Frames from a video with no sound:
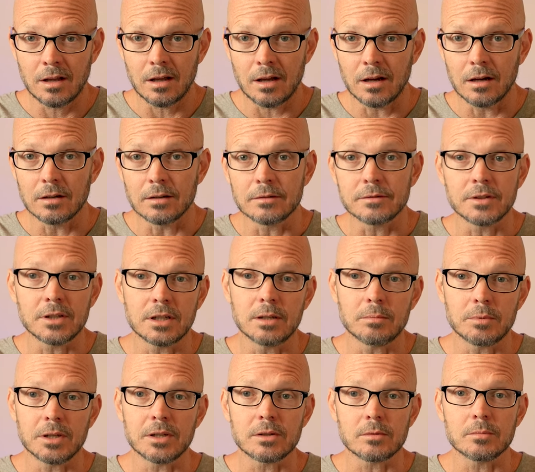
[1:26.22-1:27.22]
of
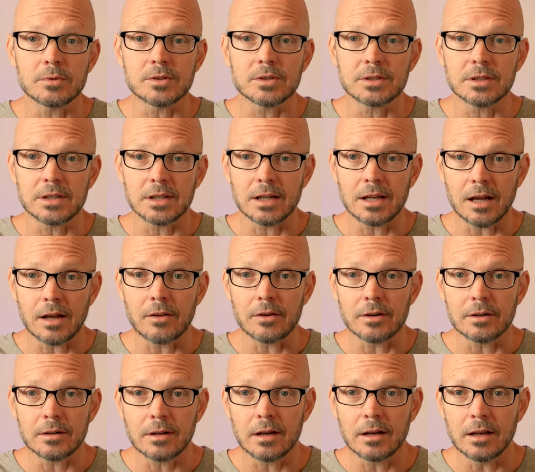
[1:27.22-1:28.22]
deep intimacy
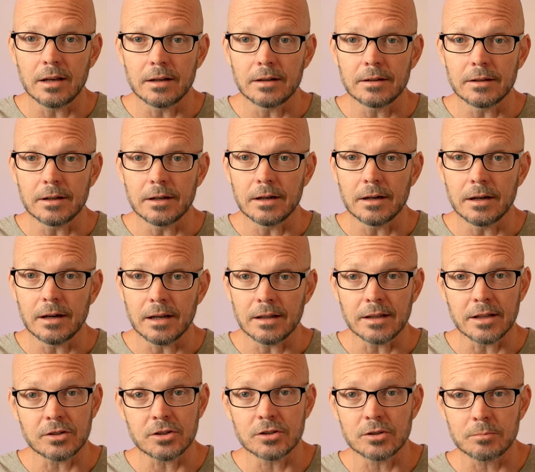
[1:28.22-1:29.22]
together. And uh,
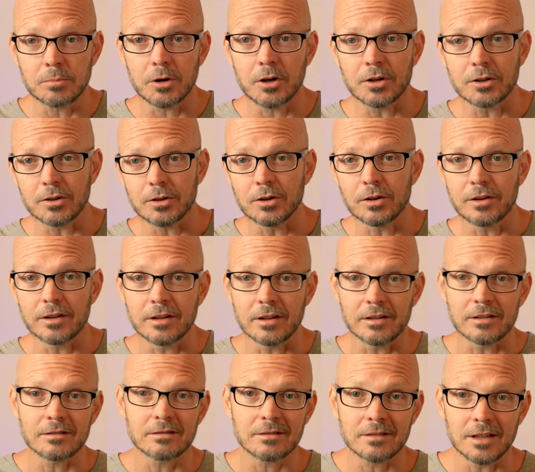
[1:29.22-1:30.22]
unless she's a party girl,
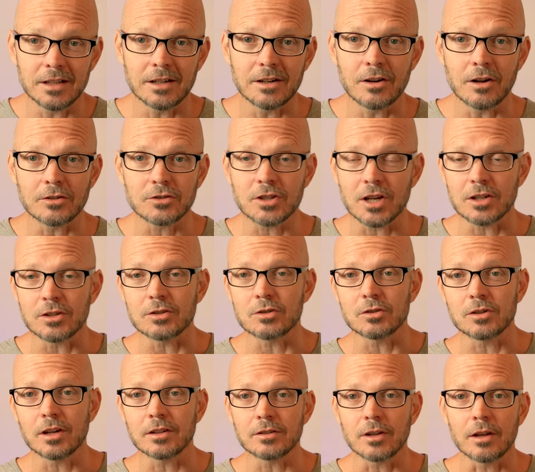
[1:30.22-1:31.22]
then then it all changes.
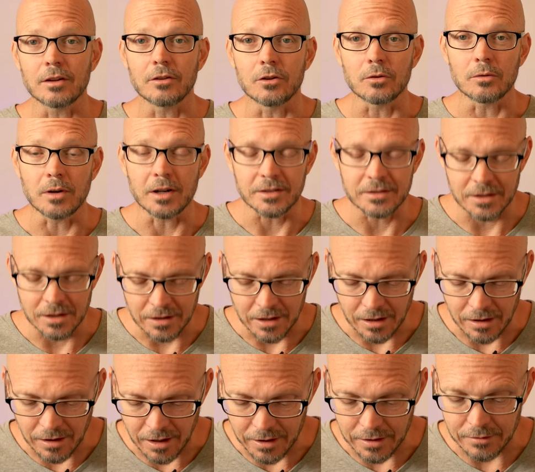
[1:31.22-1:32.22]
You guys all know I say
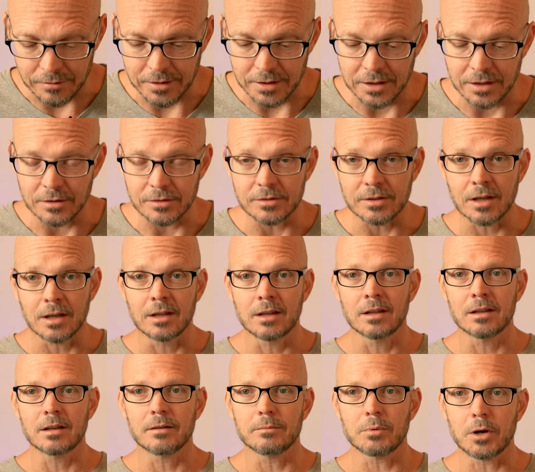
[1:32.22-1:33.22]
that a lot in the videos.
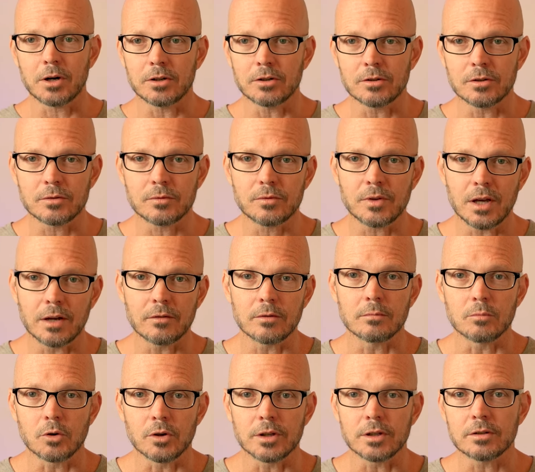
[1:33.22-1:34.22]
Party girls favor
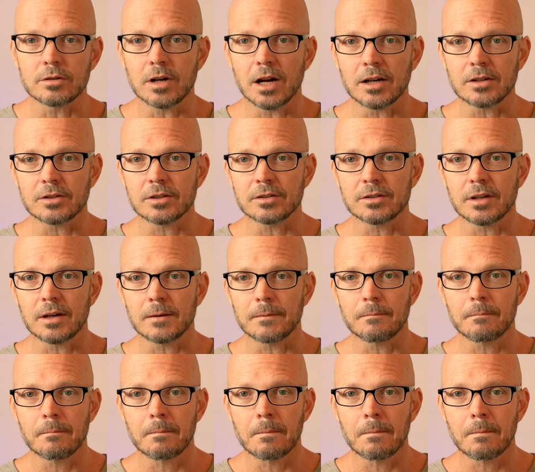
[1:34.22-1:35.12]
more the attraction side.